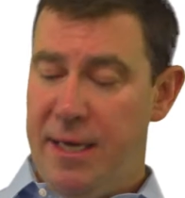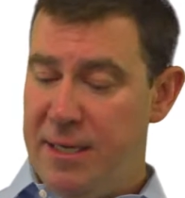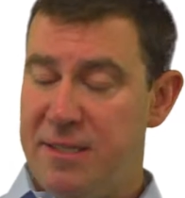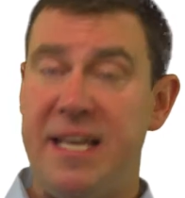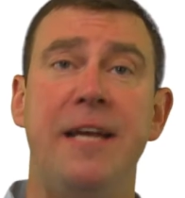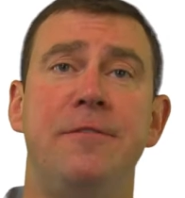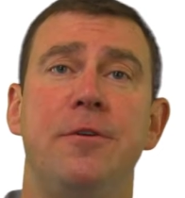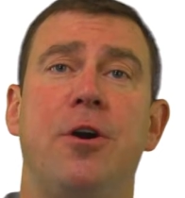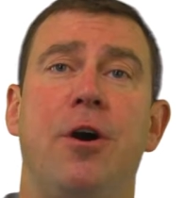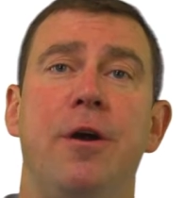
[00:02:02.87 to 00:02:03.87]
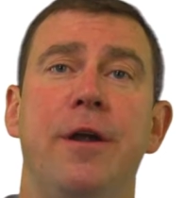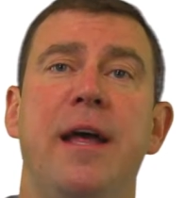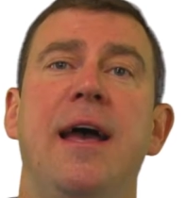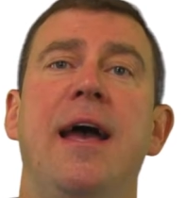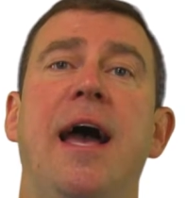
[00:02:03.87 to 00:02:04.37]
is take their card
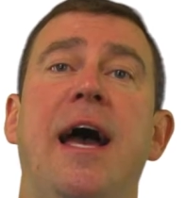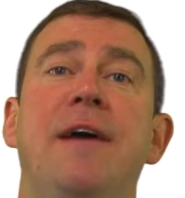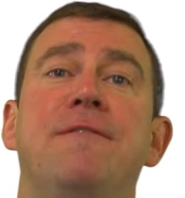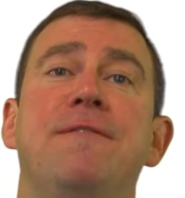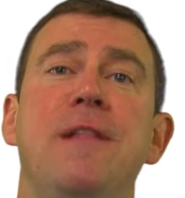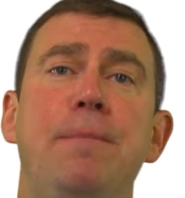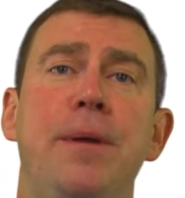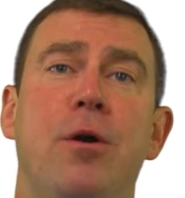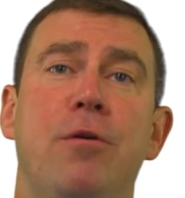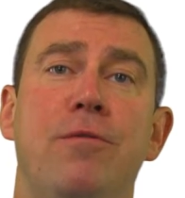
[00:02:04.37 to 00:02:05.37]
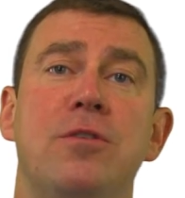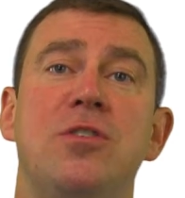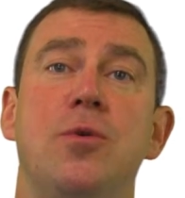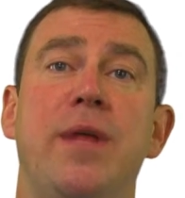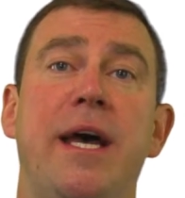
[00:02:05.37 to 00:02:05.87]
and flip it over
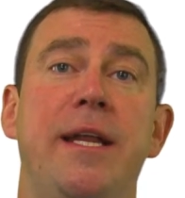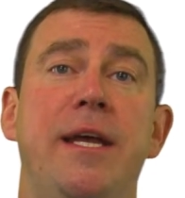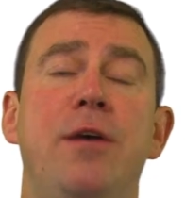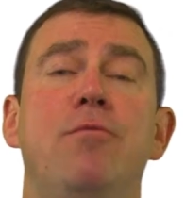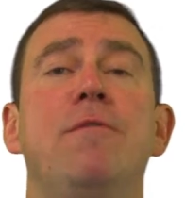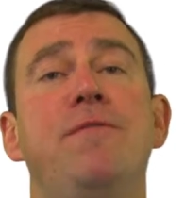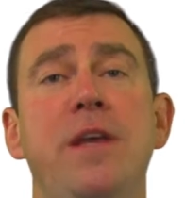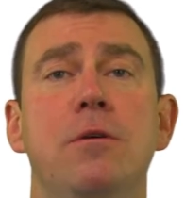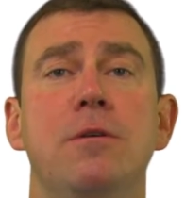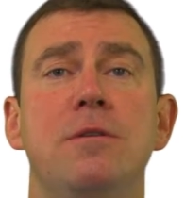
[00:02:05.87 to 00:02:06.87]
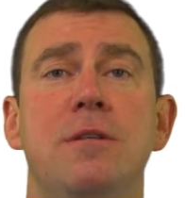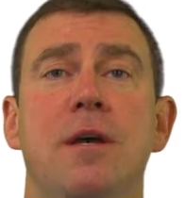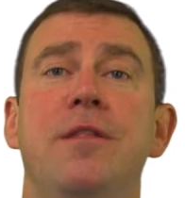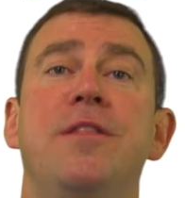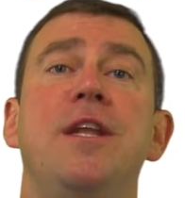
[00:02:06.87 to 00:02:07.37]
so that it reveals
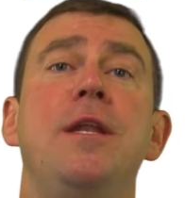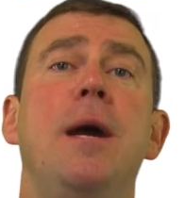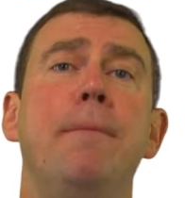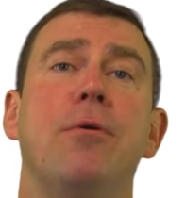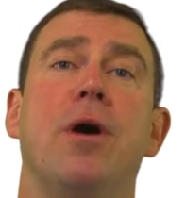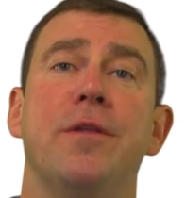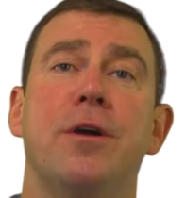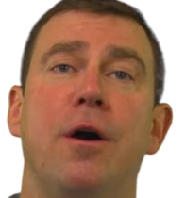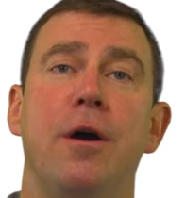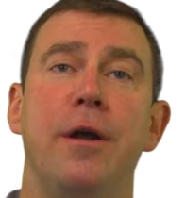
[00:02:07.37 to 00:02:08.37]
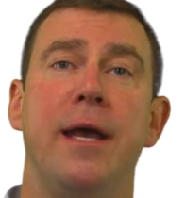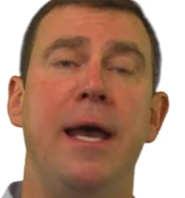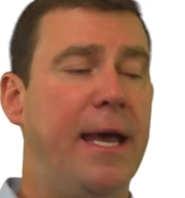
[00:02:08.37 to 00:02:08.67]
the number on the card.